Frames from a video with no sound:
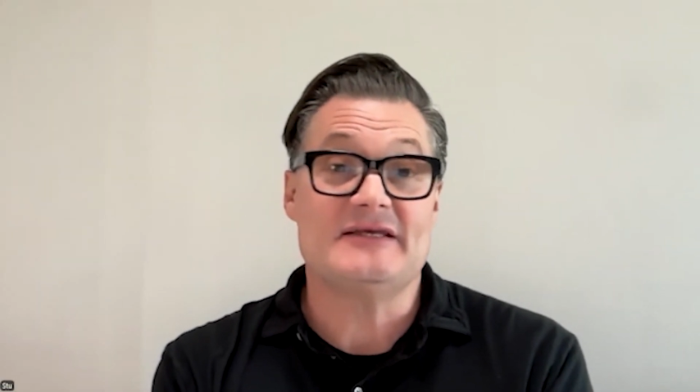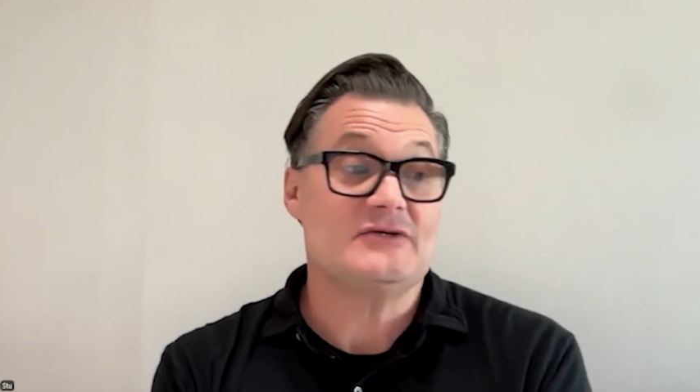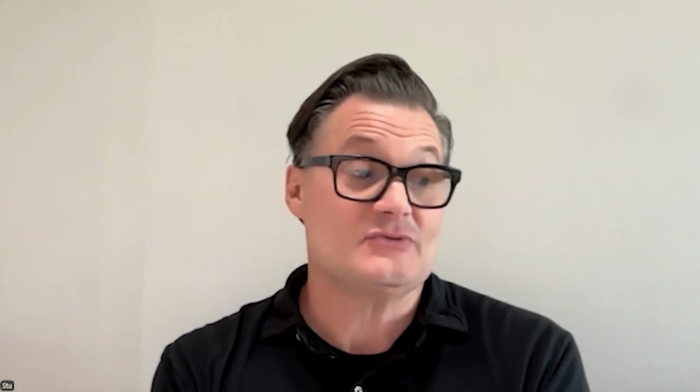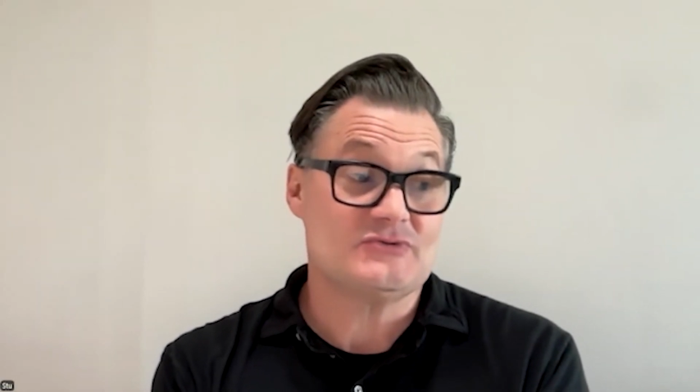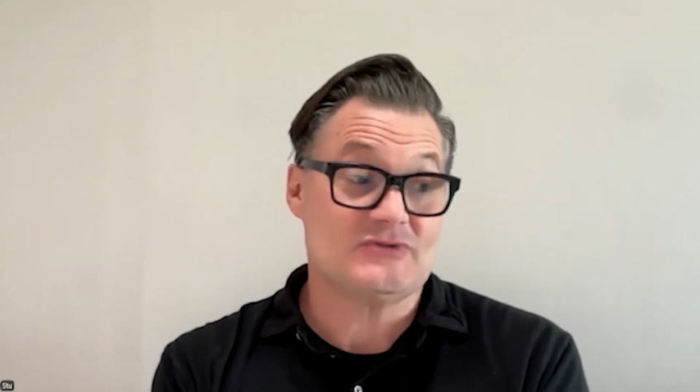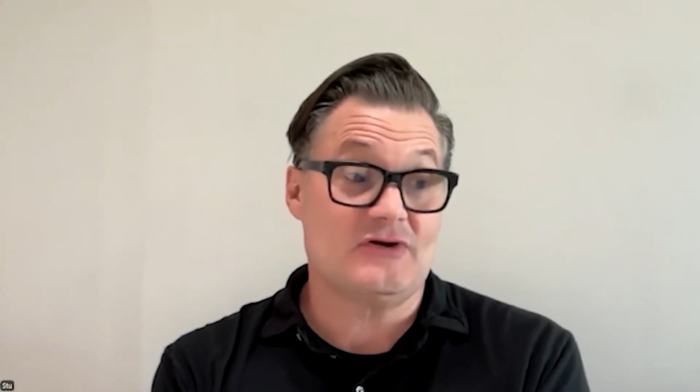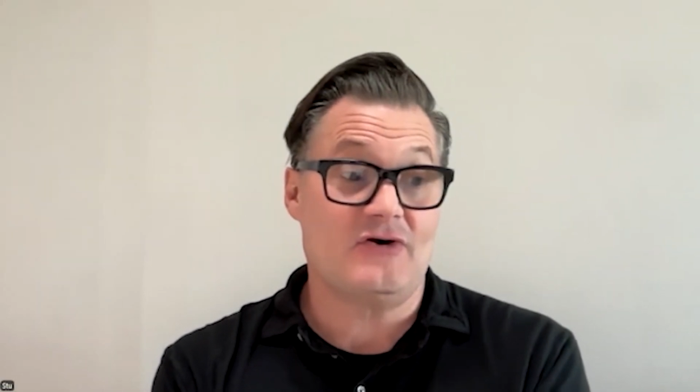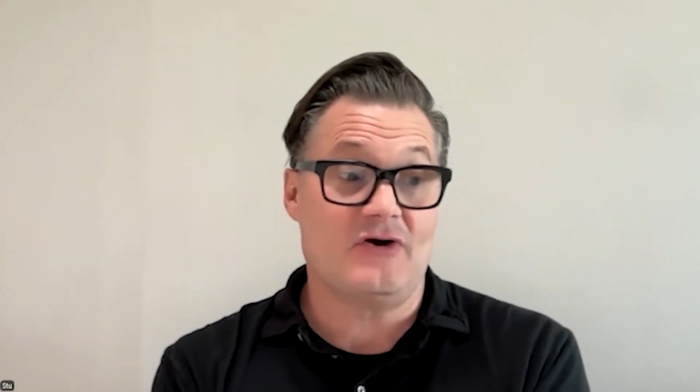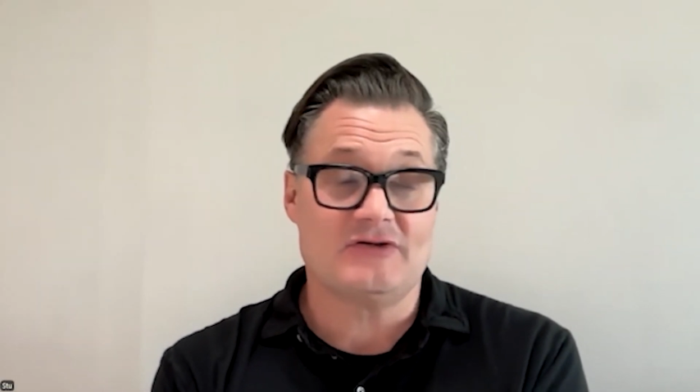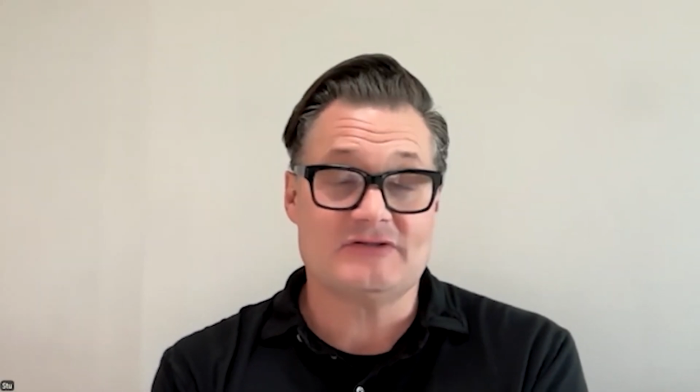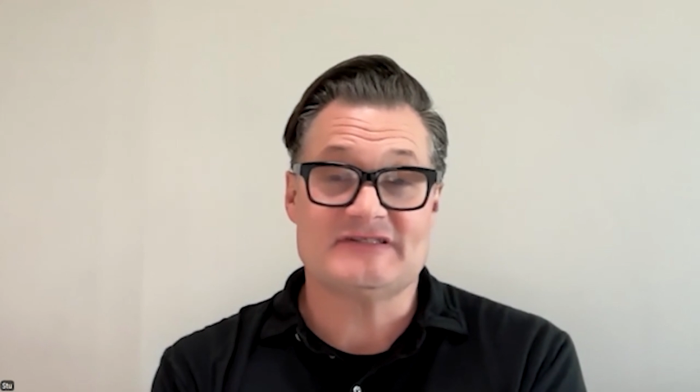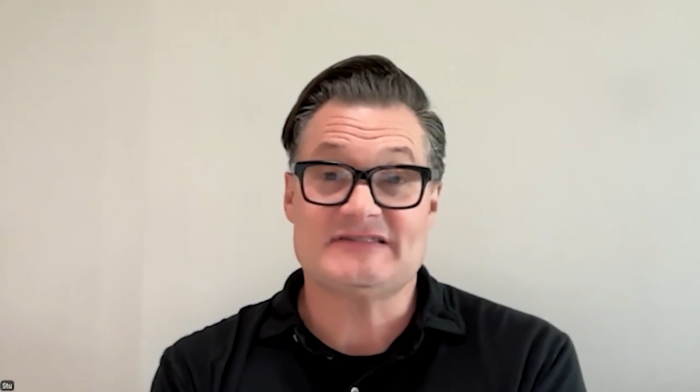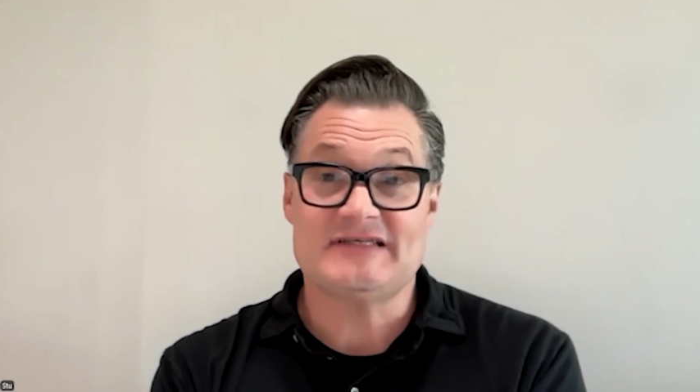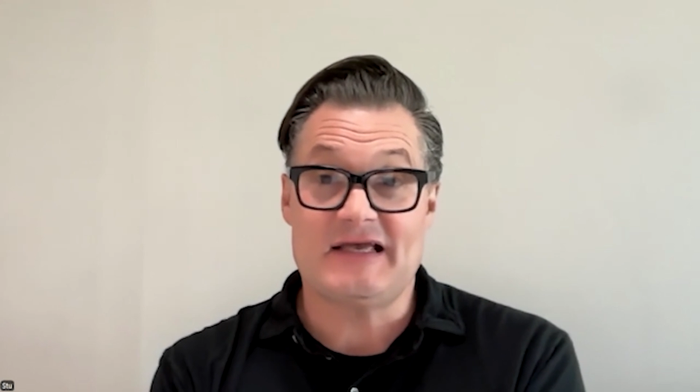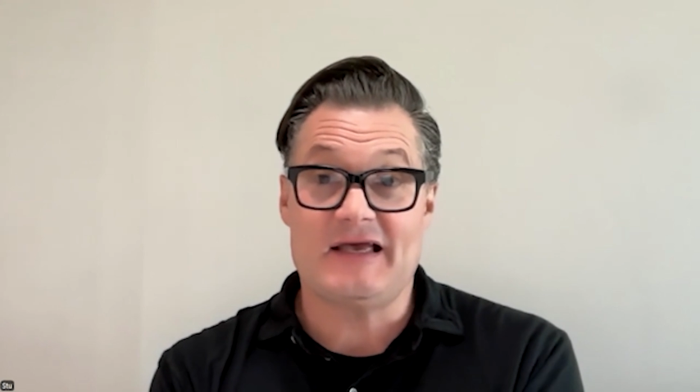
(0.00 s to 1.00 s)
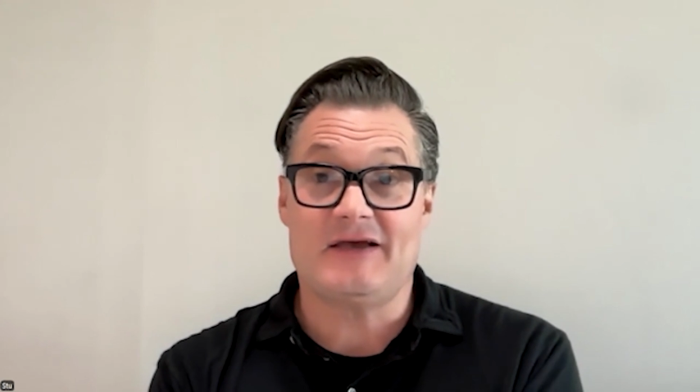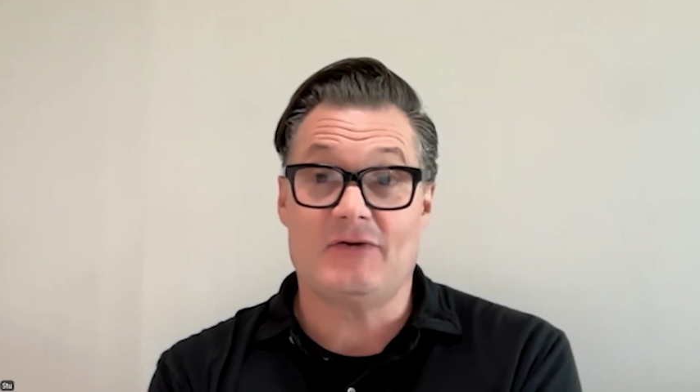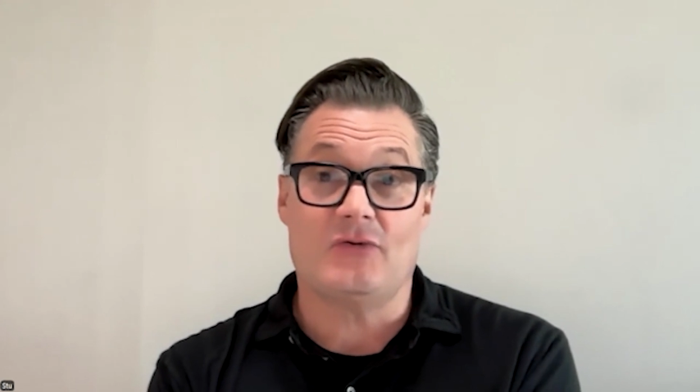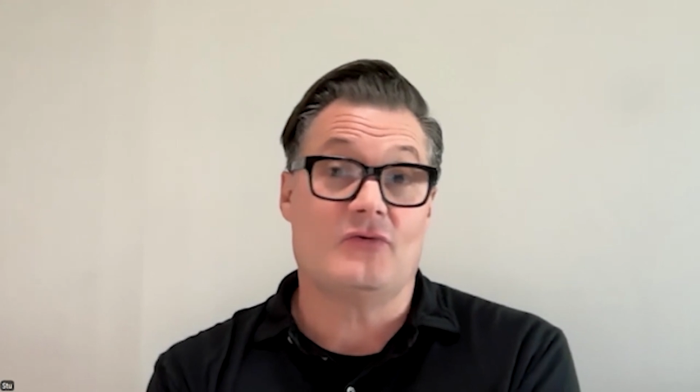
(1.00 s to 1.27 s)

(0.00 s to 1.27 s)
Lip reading: who's not on set